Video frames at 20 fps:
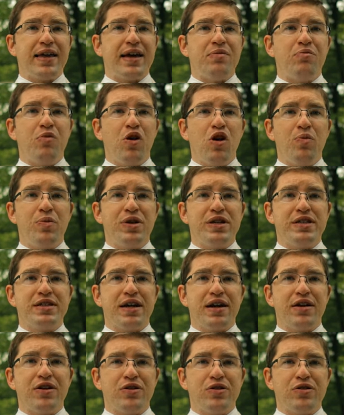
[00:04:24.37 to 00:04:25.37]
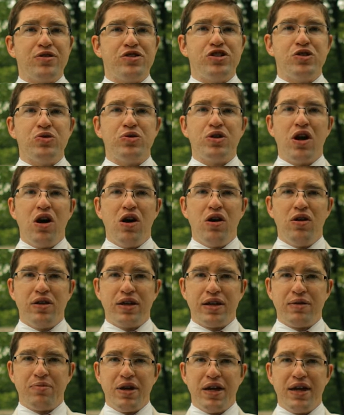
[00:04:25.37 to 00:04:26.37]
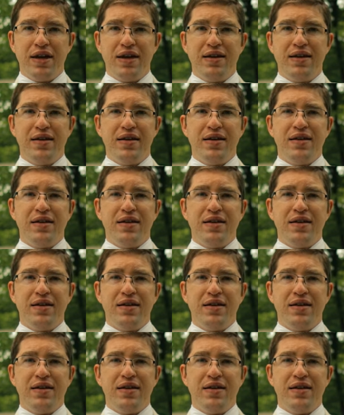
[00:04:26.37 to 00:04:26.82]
that moment, I heard you calling me.